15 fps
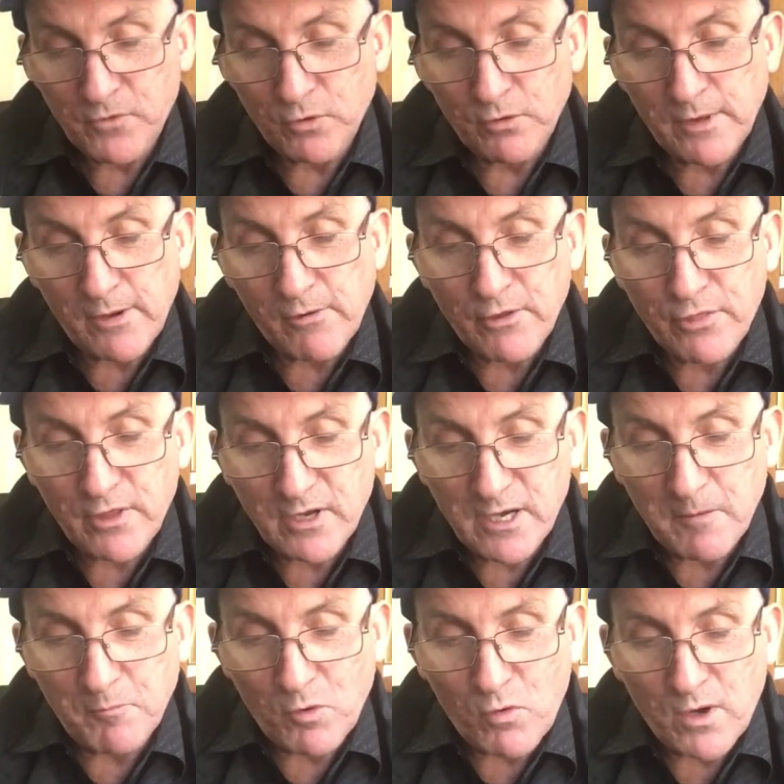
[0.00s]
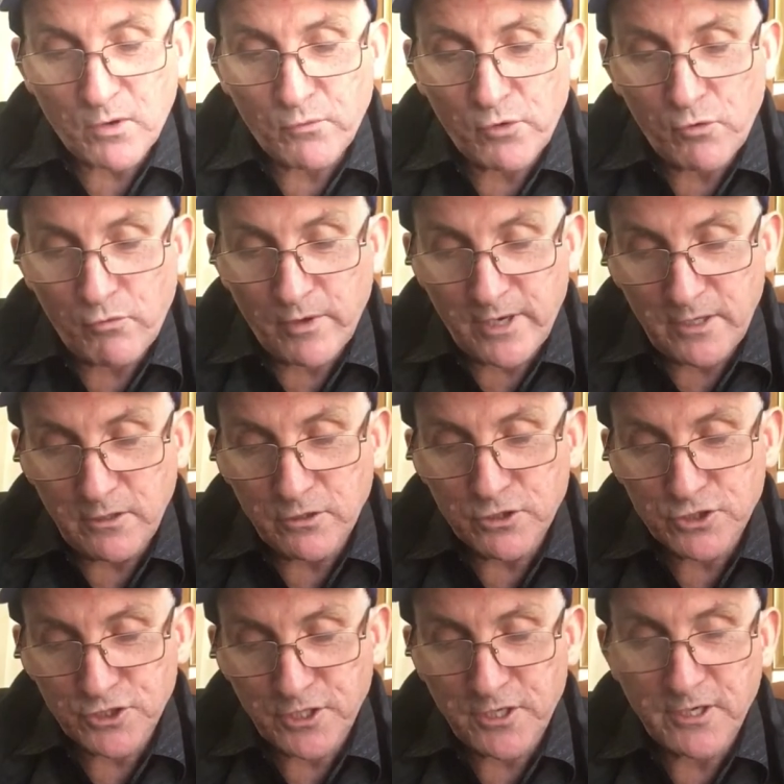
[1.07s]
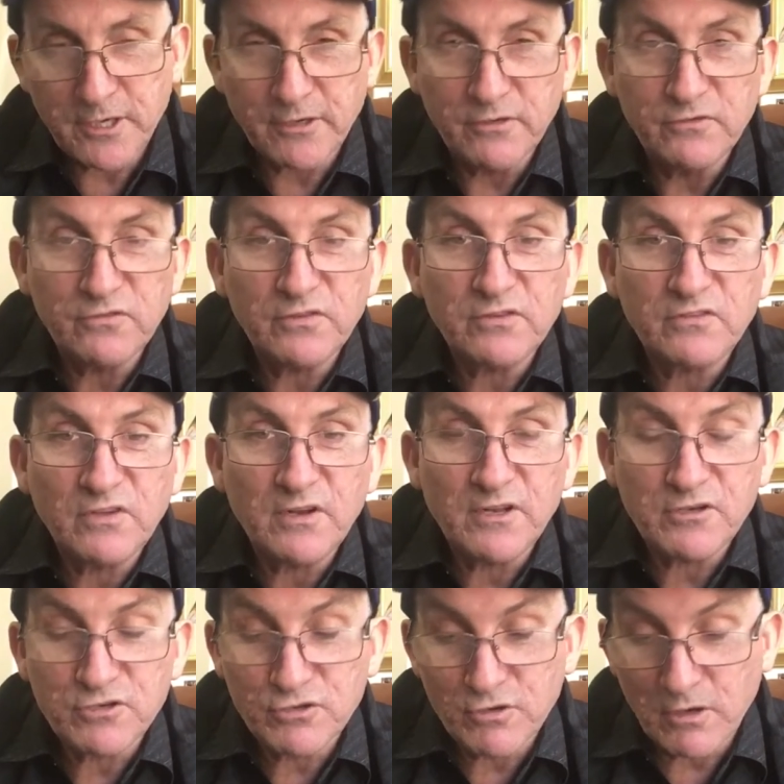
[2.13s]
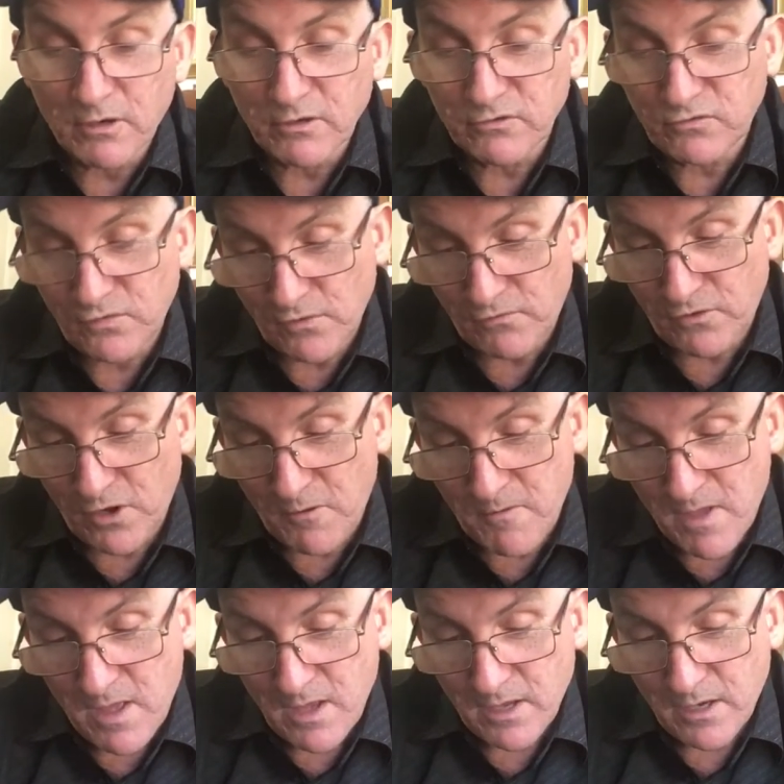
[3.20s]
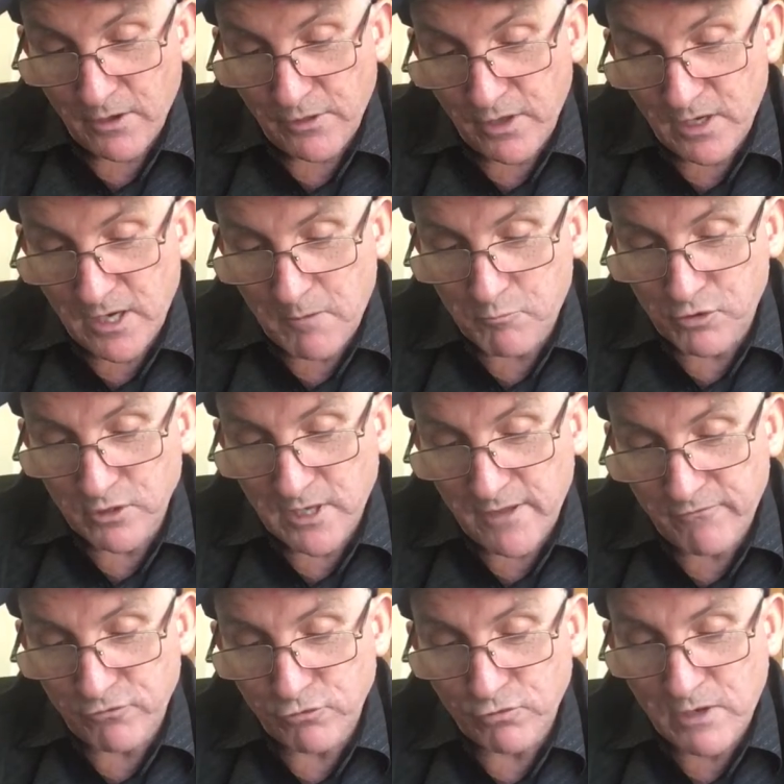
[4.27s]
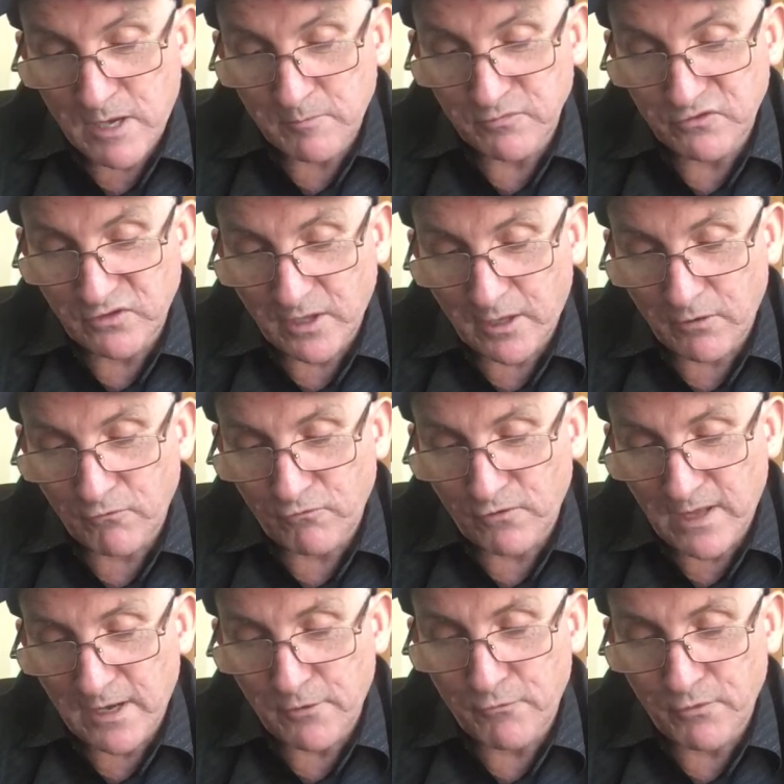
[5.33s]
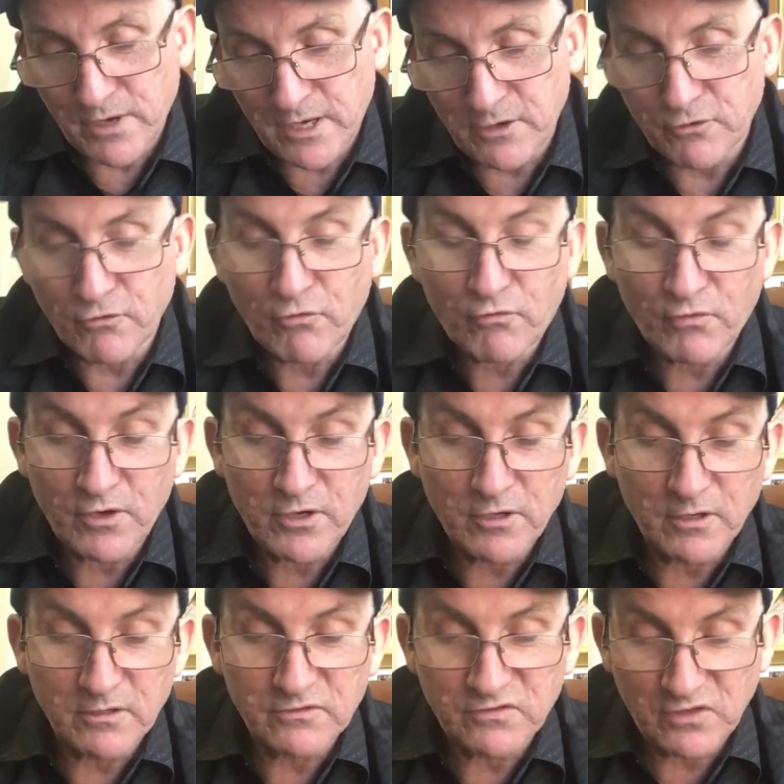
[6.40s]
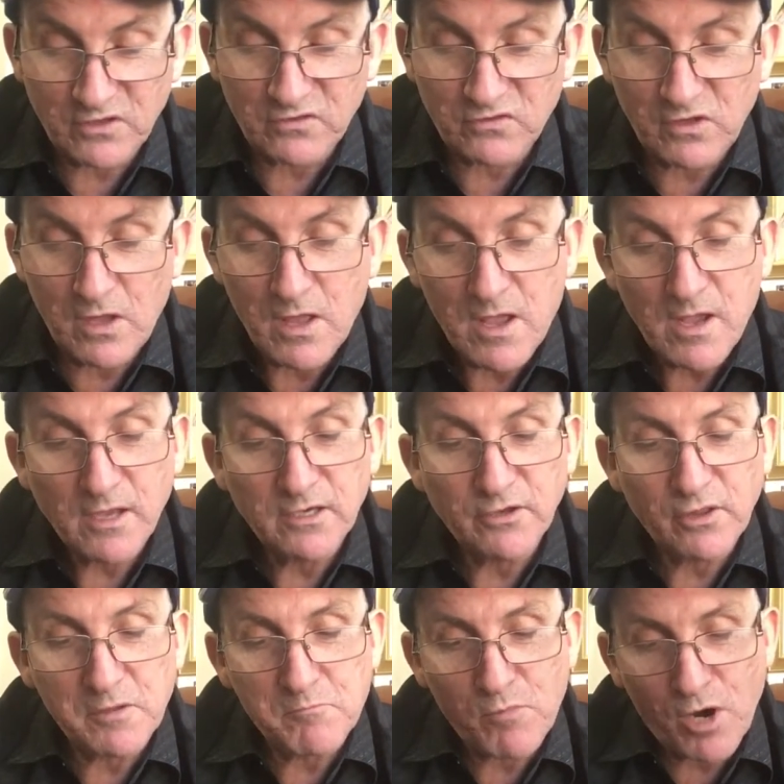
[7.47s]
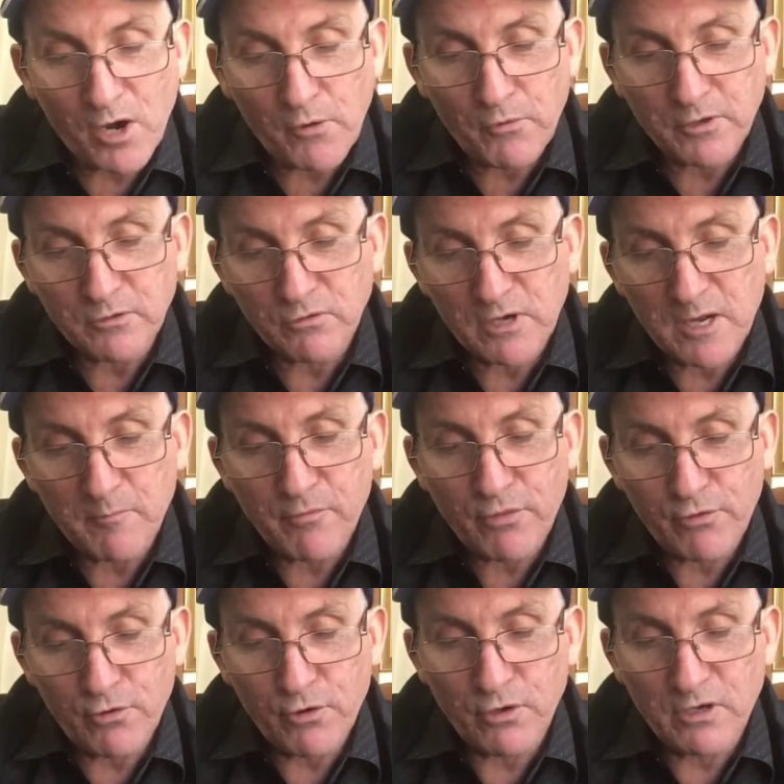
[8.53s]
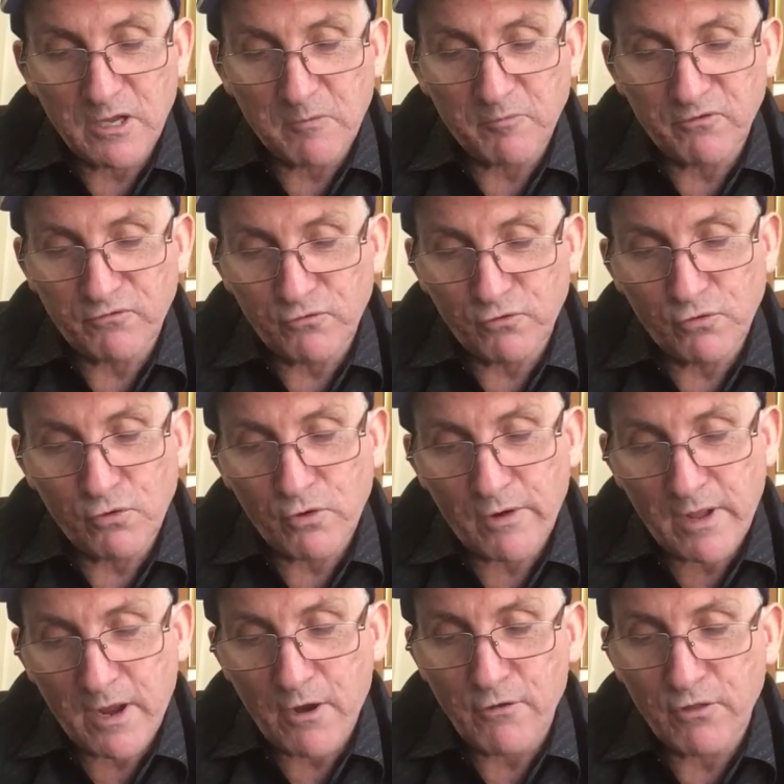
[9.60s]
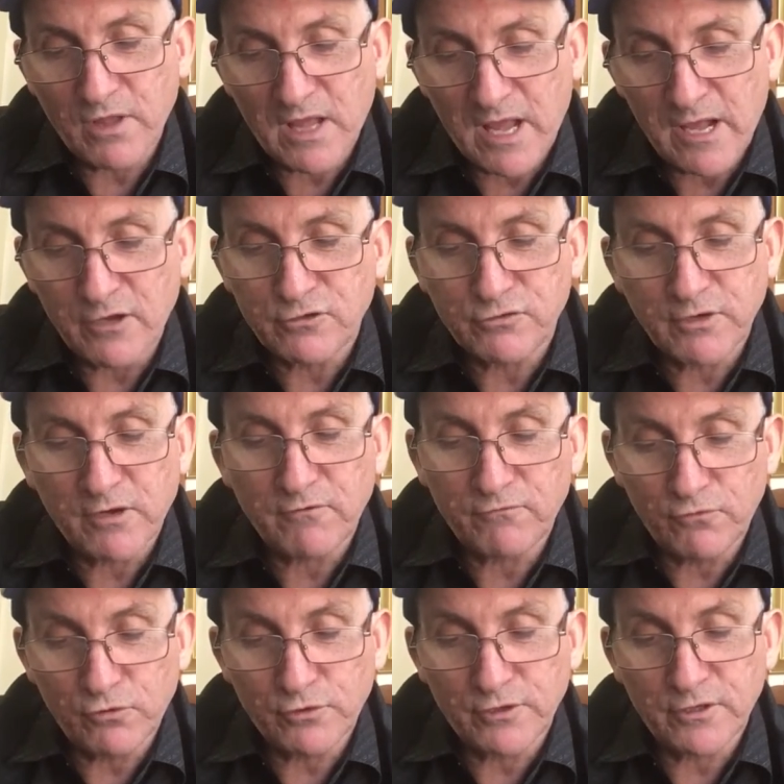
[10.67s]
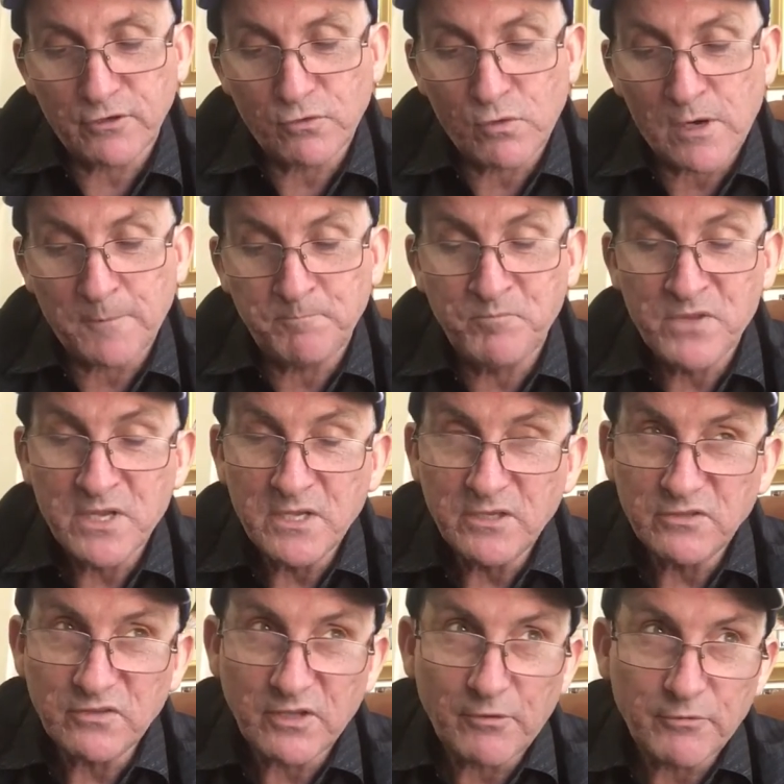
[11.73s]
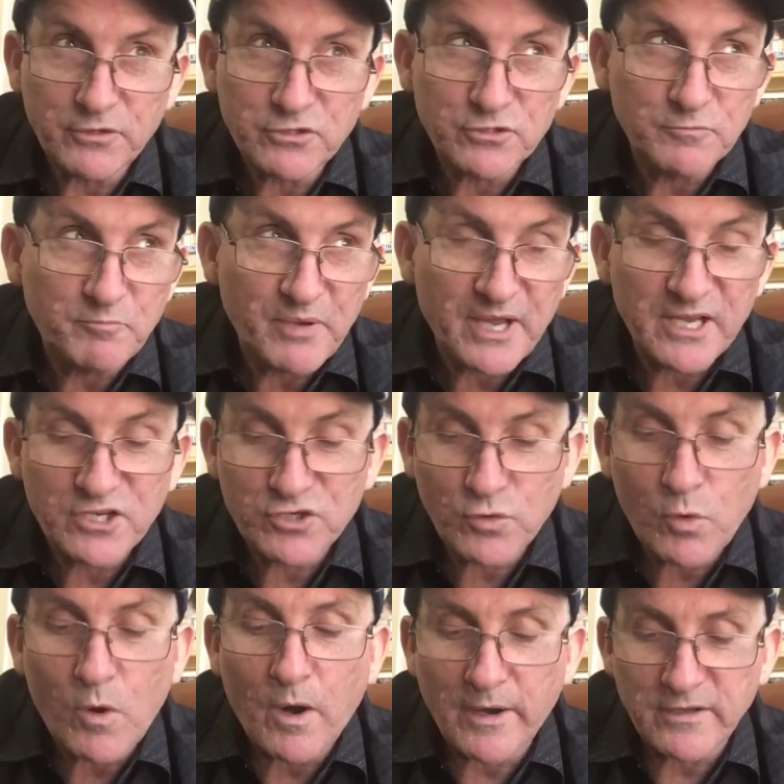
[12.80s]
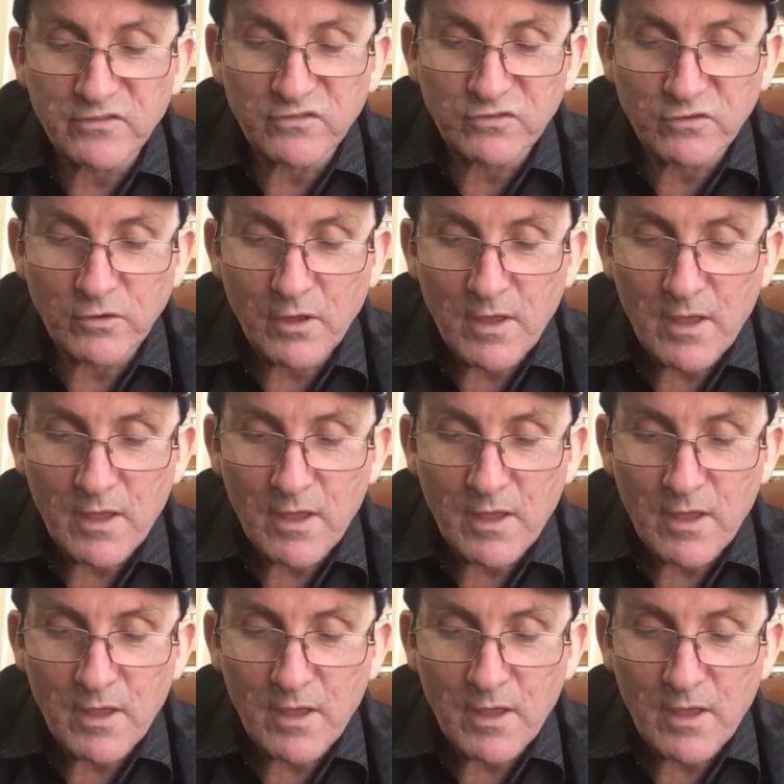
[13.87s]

Although I think number 1 will win, She Knows, it's only $2.50. I think number 11 will come second, Fallerina at $3.60. And I think my one will come third, number 4, Go the Gantry at 14 to 1. So it should pay twice.